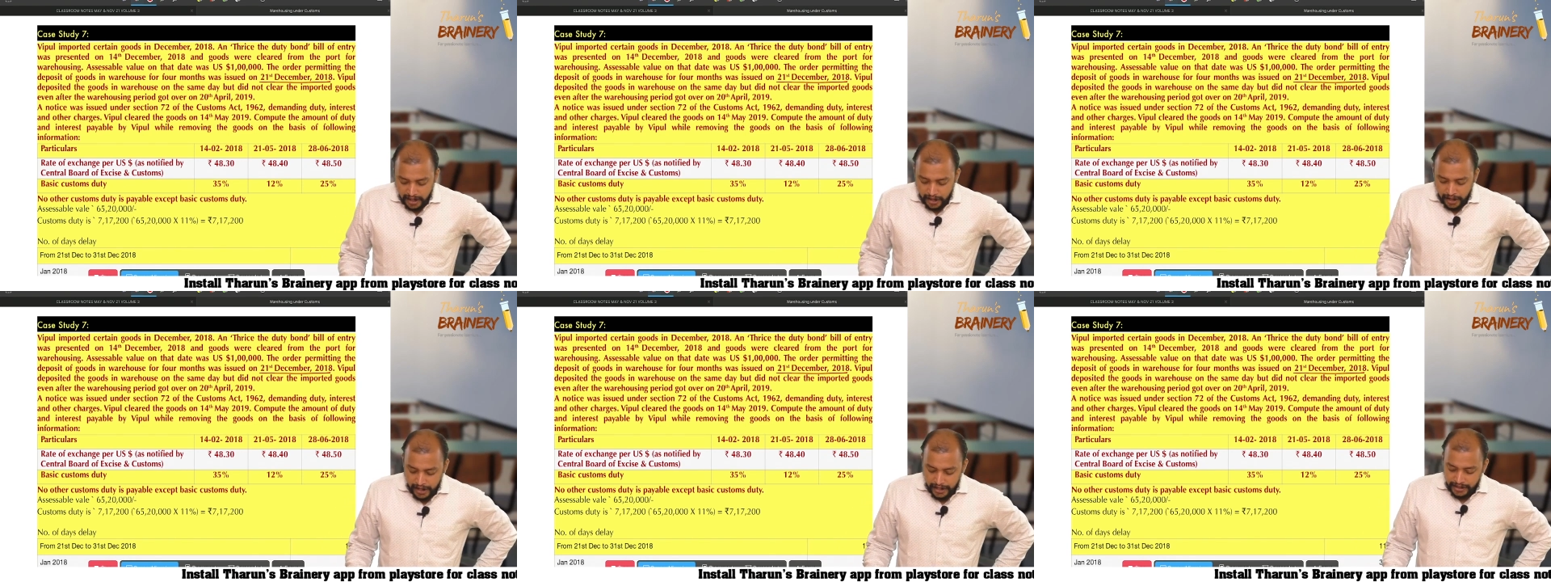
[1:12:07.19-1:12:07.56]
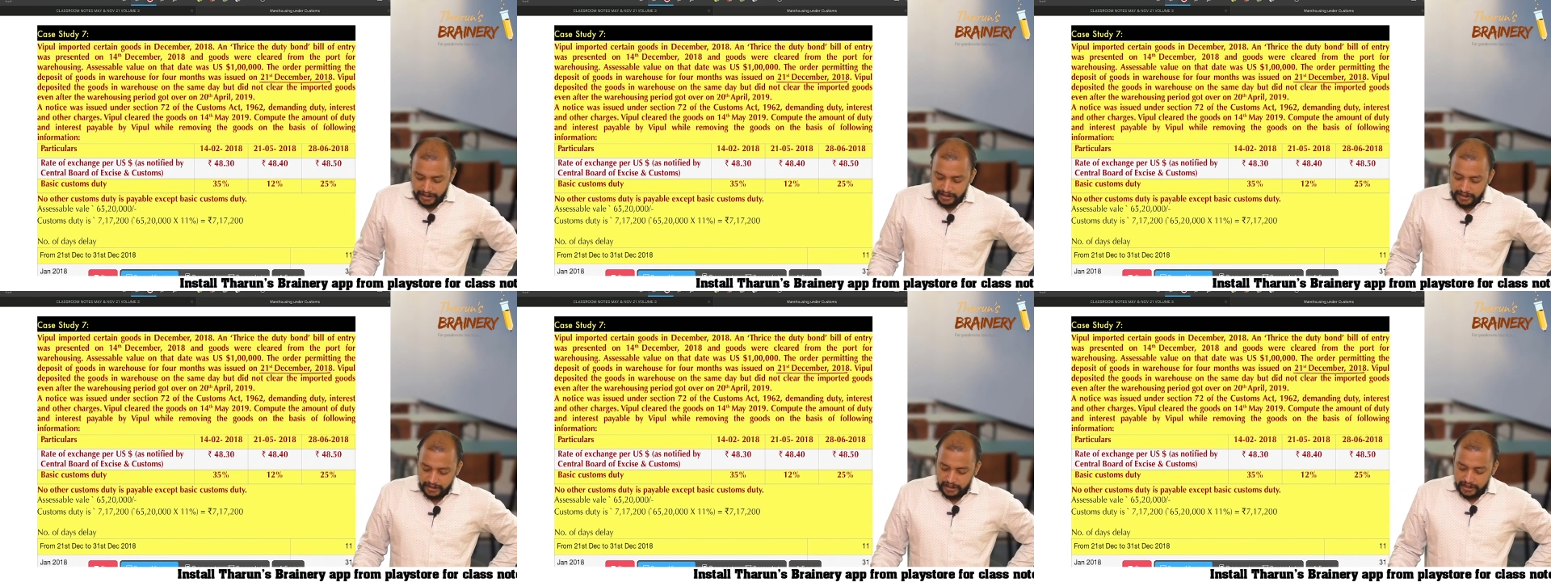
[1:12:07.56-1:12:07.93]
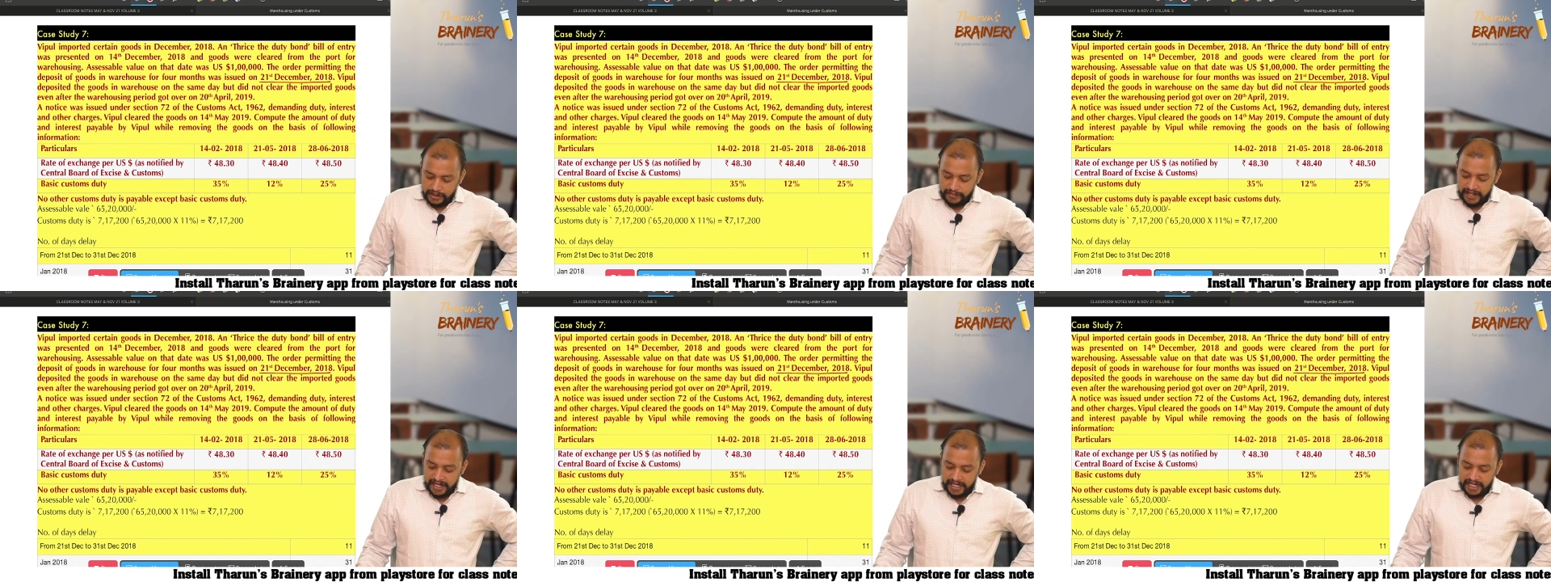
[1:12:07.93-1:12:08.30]
on
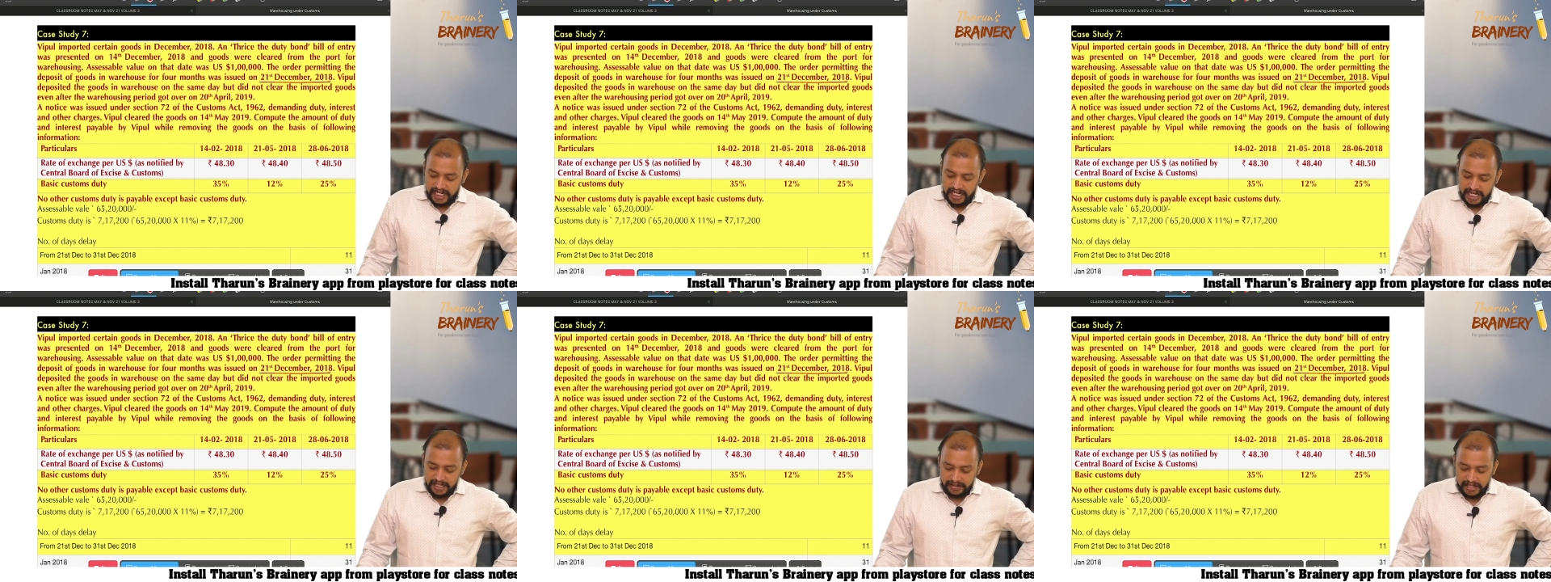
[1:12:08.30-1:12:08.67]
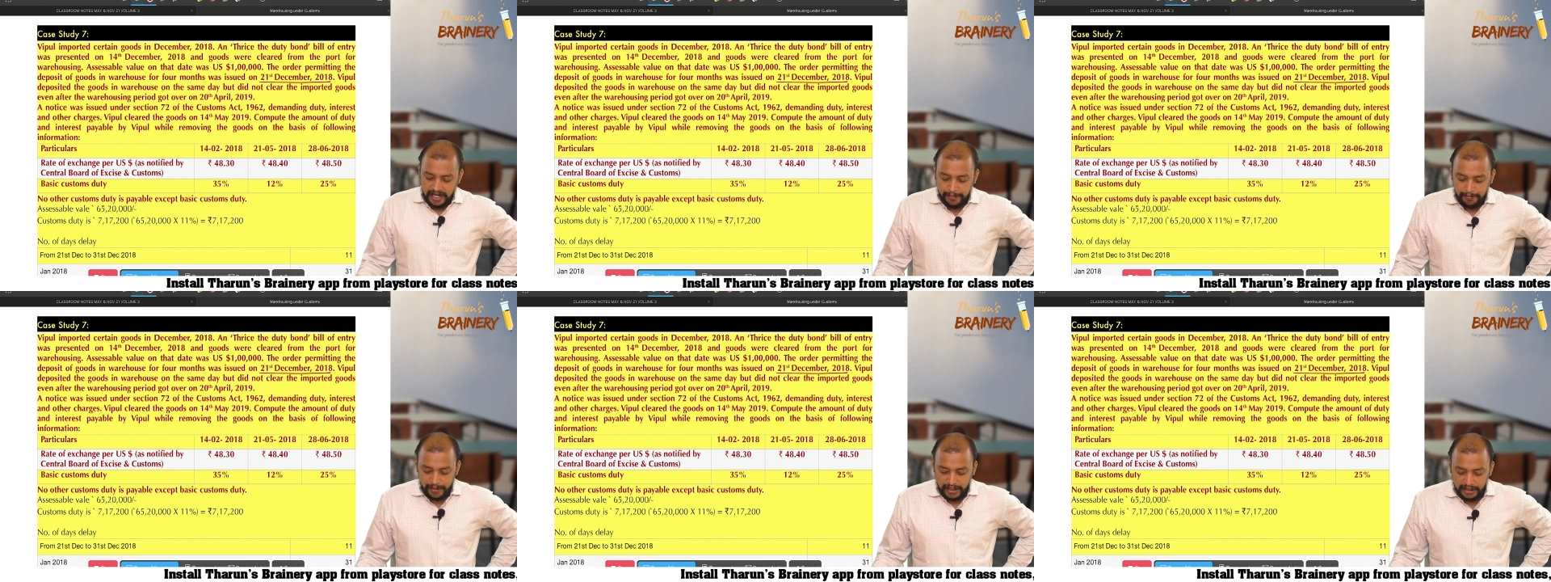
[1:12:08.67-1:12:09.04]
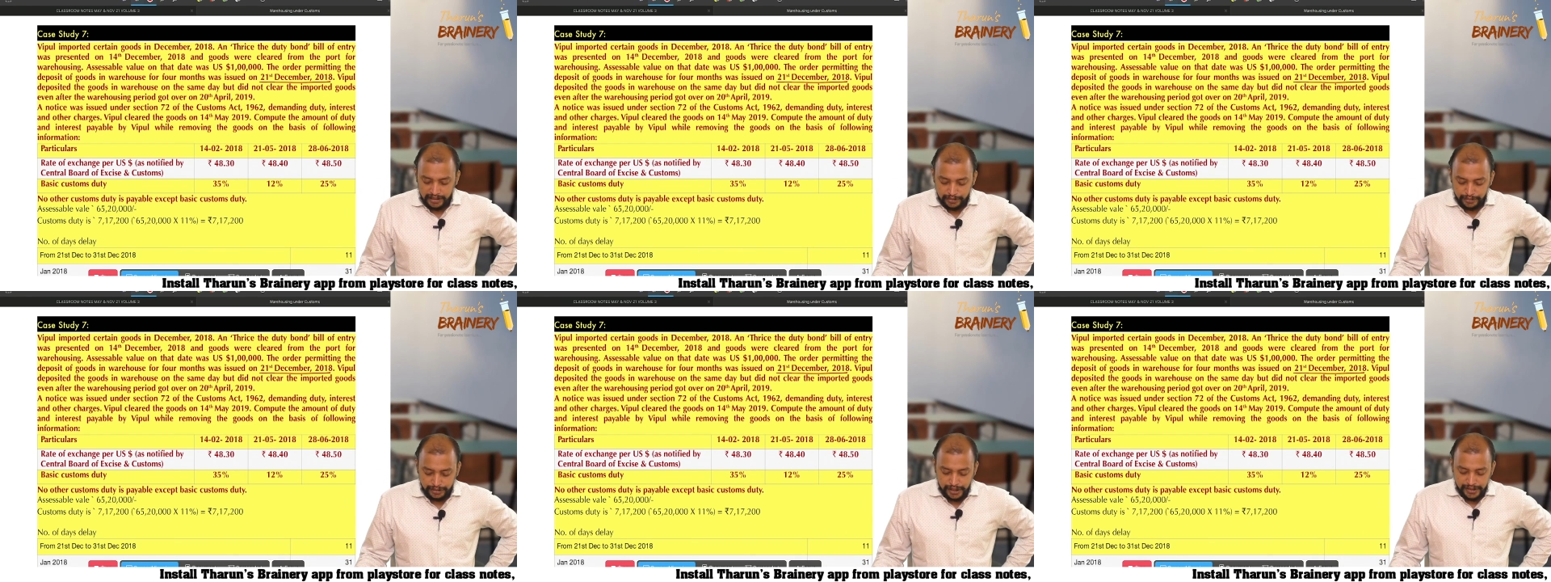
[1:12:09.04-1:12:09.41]
20th
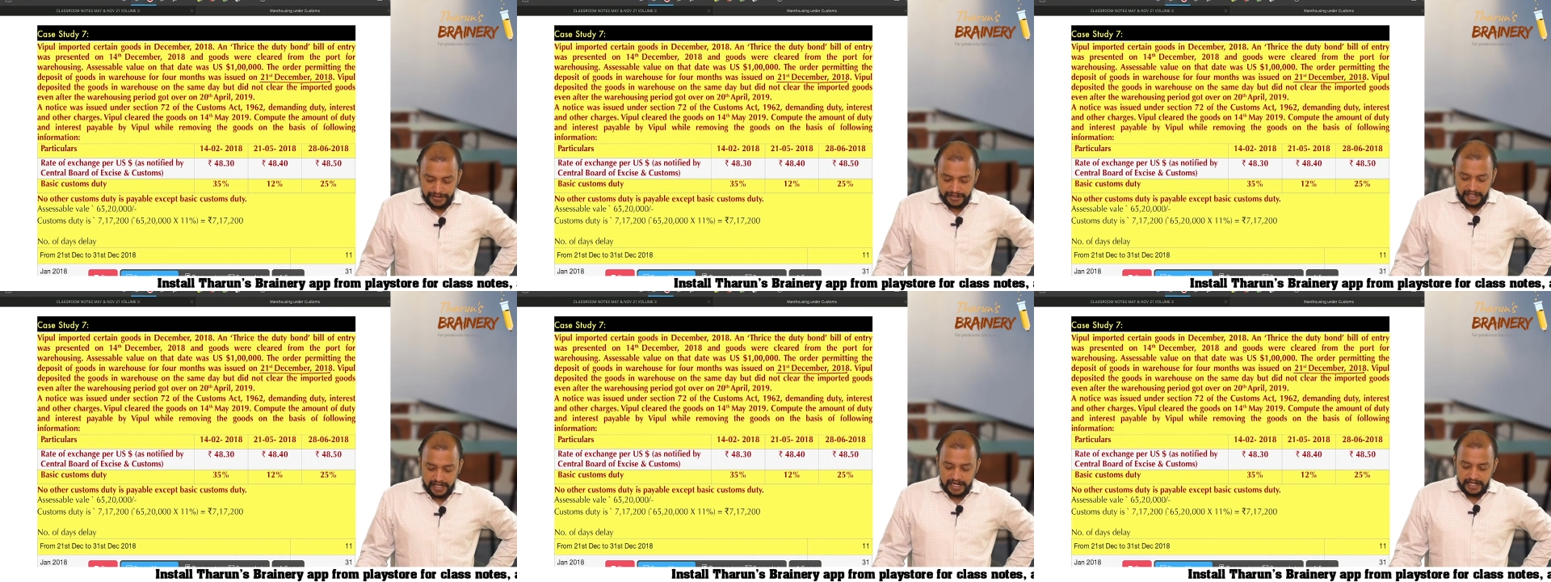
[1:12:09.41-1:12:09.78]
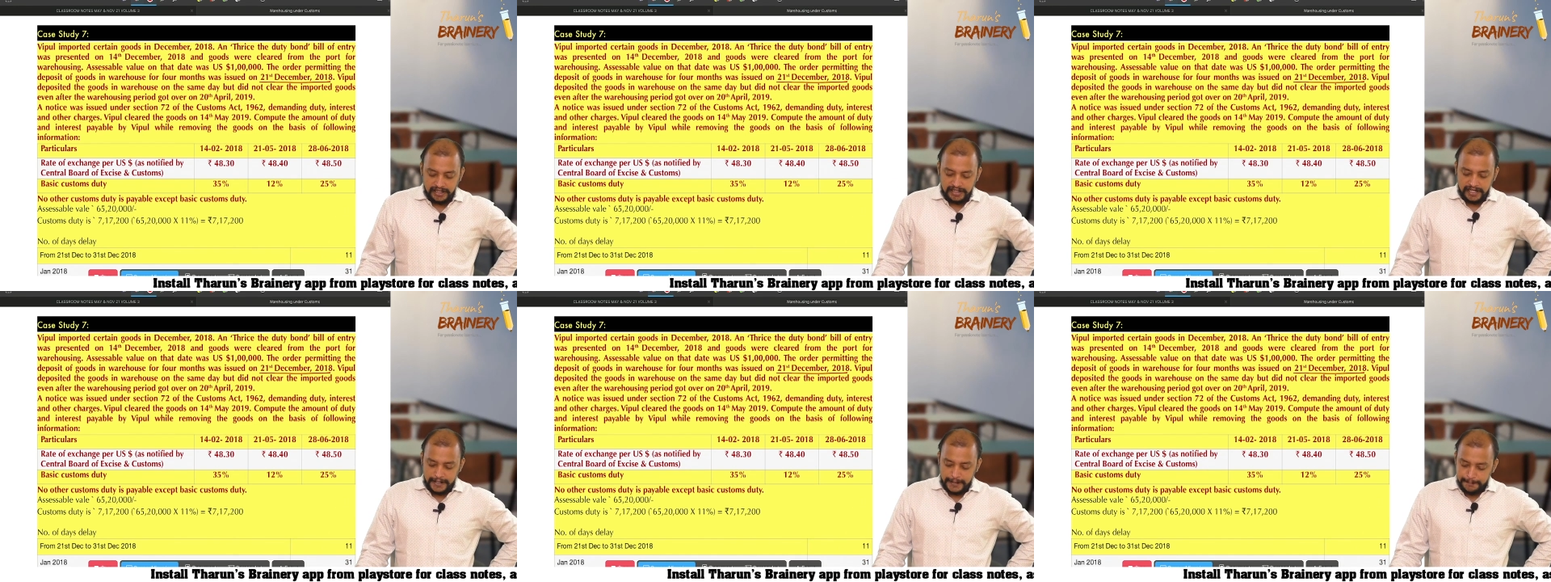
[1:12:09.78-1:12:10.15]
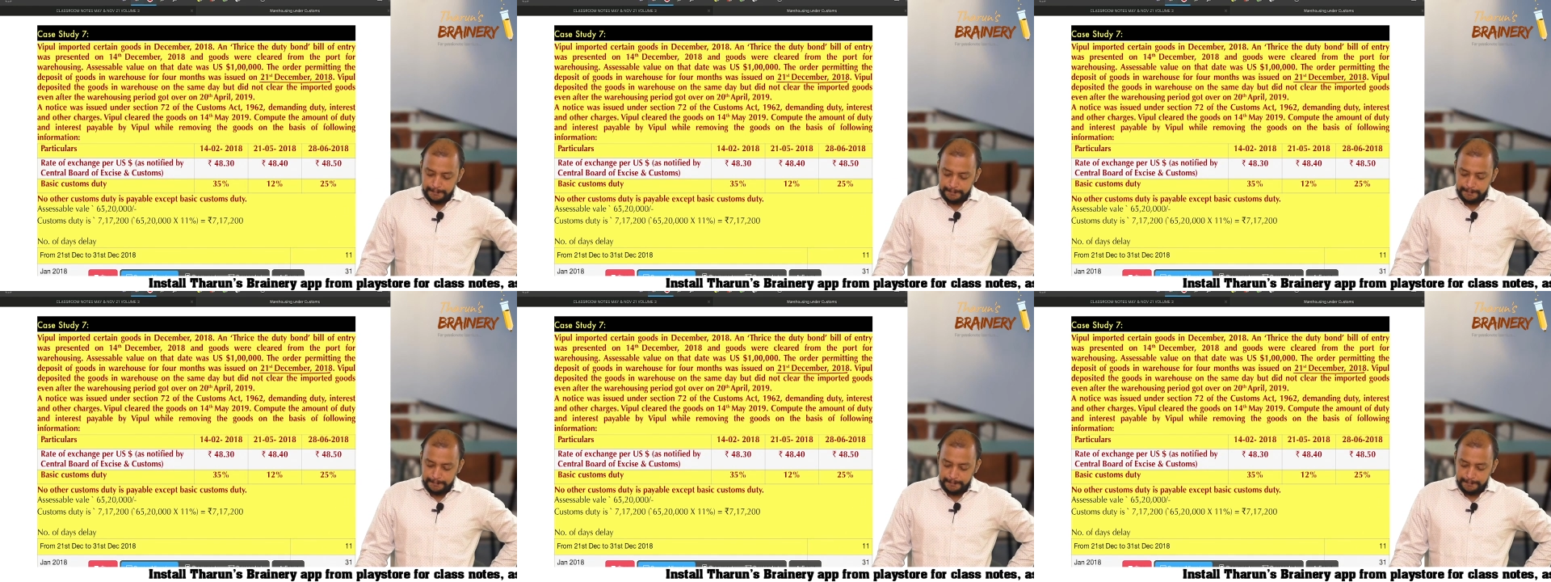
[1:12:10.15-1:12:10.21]
April 2019.